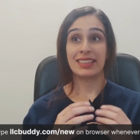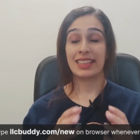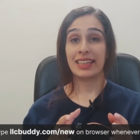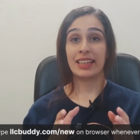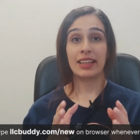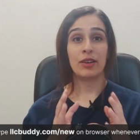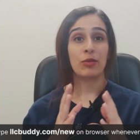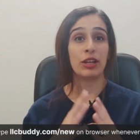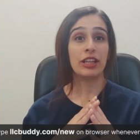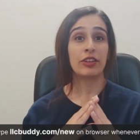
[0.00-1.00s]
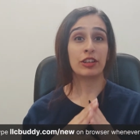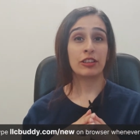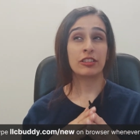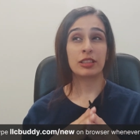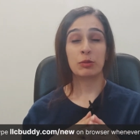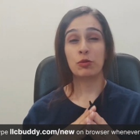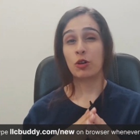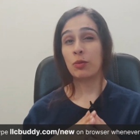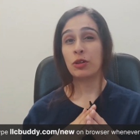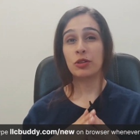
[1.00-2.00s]
second and very critical step to
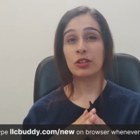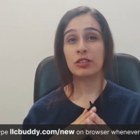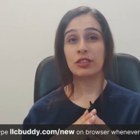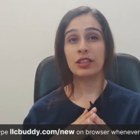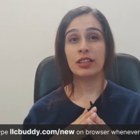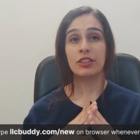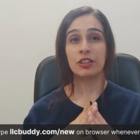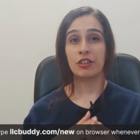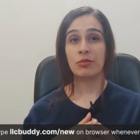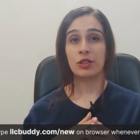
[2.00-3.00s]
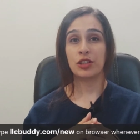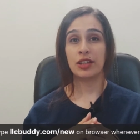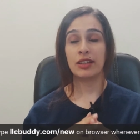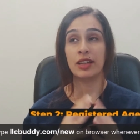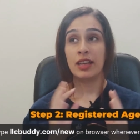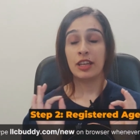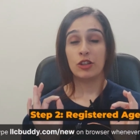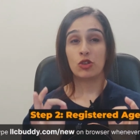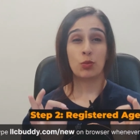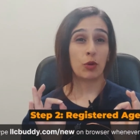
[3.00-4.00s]
forming your LLC in the state of Michigan
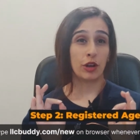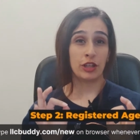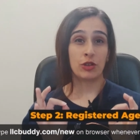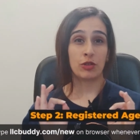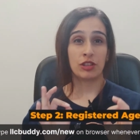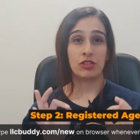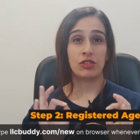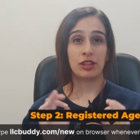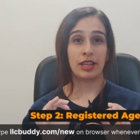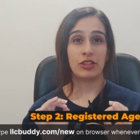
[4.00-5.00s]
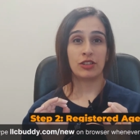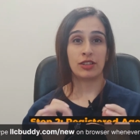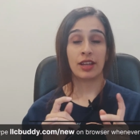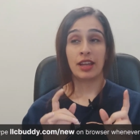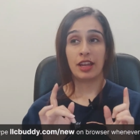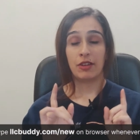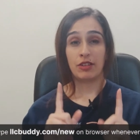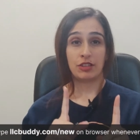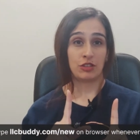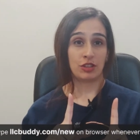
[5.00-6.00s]
is to appoint your registered agent. A
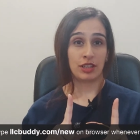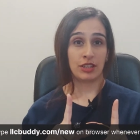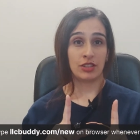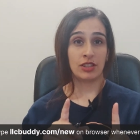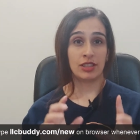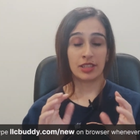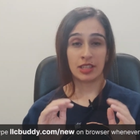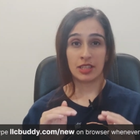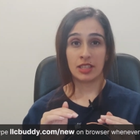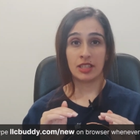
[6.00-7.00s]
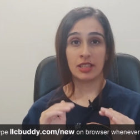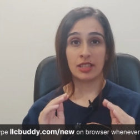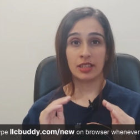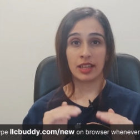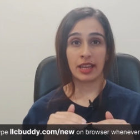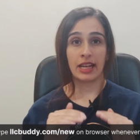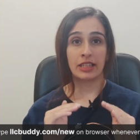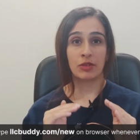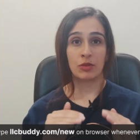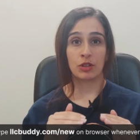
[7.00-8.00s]
registered agent is an entity that's going to act
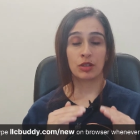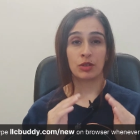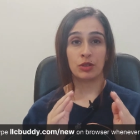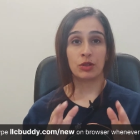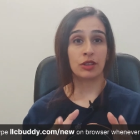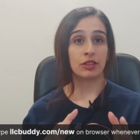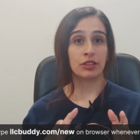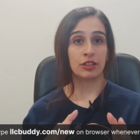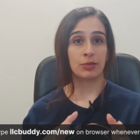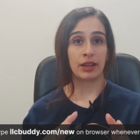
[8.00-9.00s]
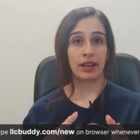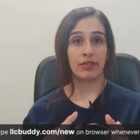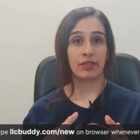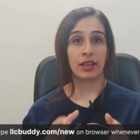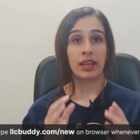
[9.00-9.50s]
and work on your LLC's behalf.